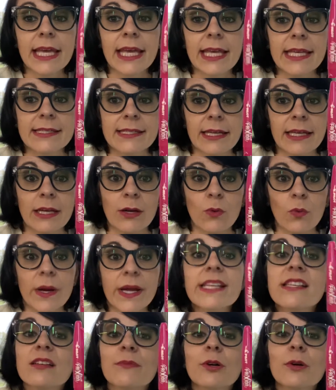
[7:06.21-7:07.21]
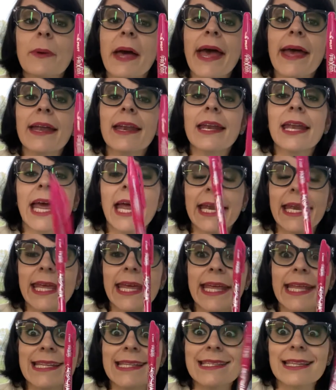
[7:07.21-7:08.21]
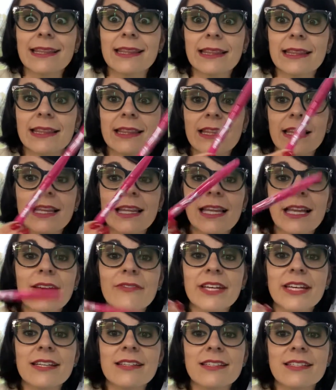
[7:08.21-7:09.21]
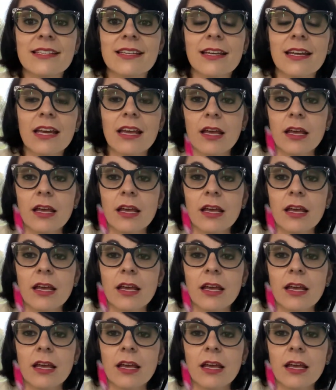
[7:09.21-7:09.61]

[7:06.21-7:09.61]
is an erasable pen and kids love it